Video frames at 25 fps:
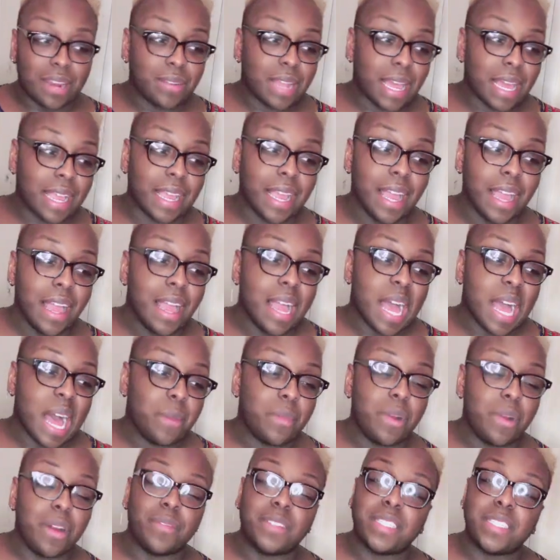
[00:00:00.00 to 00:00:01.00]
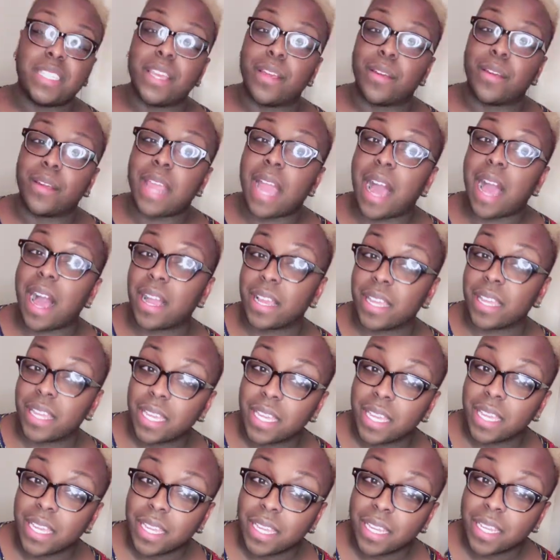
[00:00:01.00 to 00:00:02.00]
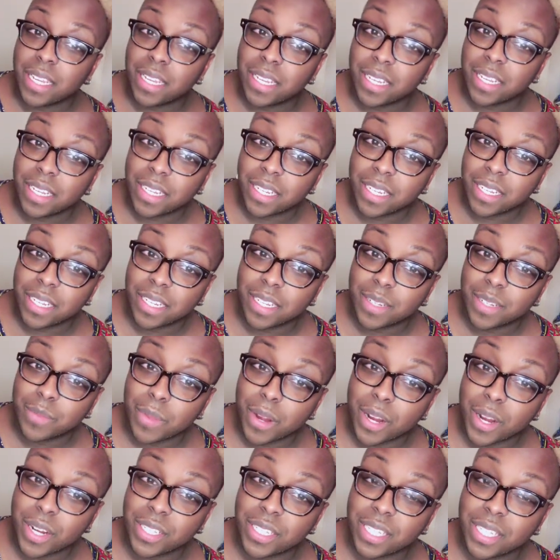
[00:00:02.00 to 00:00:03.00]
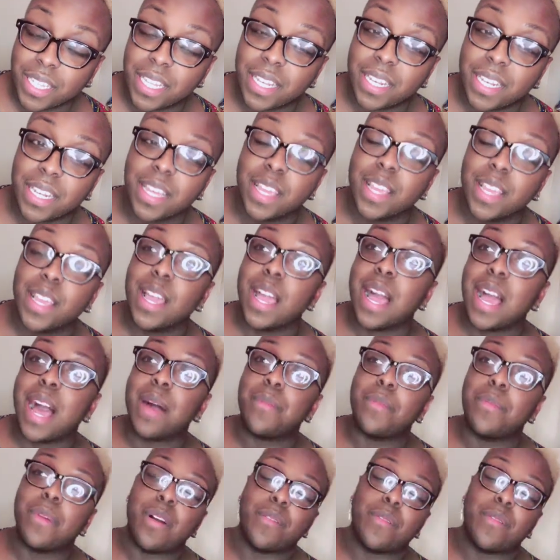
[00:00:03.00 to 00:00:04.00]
like it. I'm more of a teriyaki person. I'm